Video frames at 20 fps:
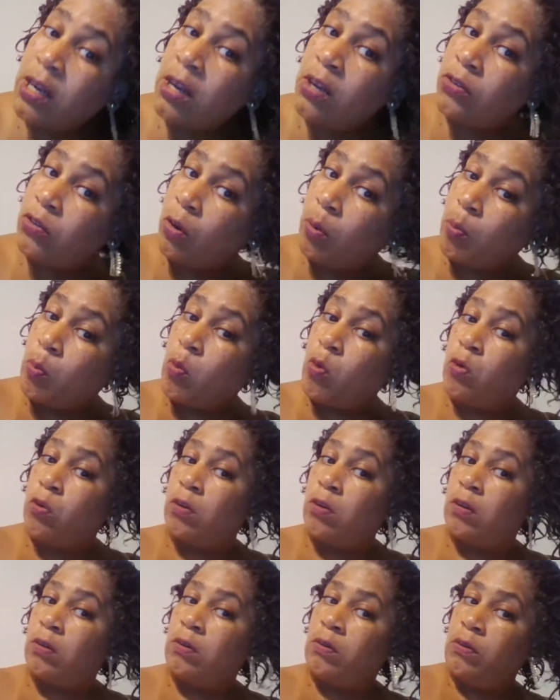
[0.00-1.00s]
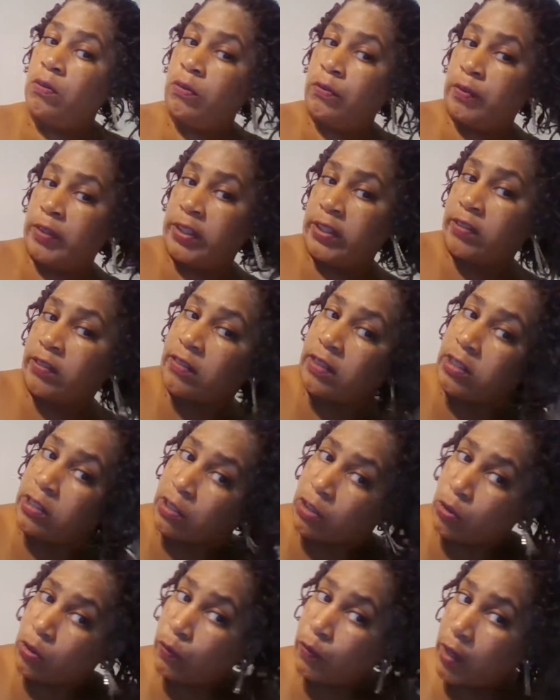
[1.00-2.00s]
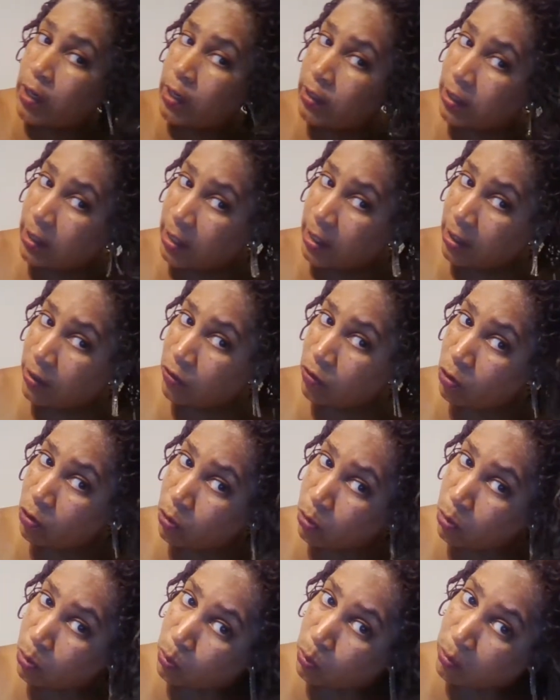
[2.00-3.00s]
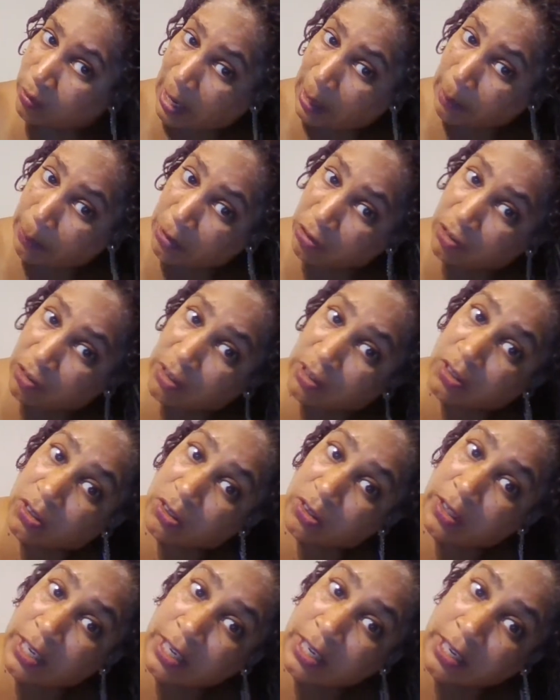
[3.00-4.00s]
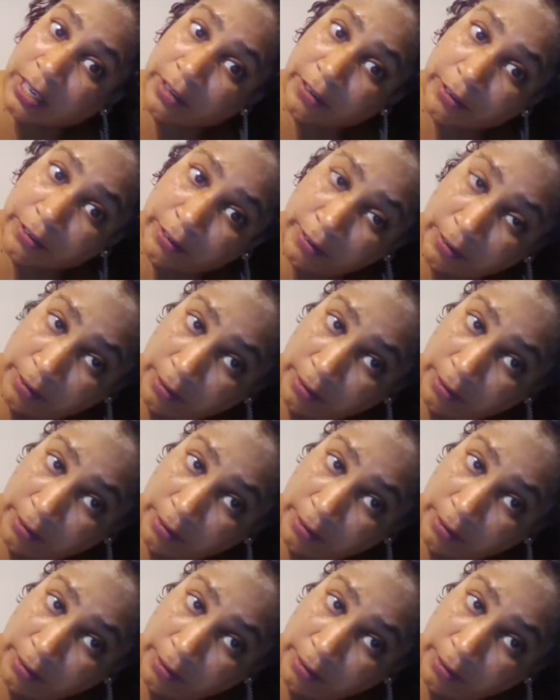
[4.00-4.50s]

the more risk you run into damaging your hair.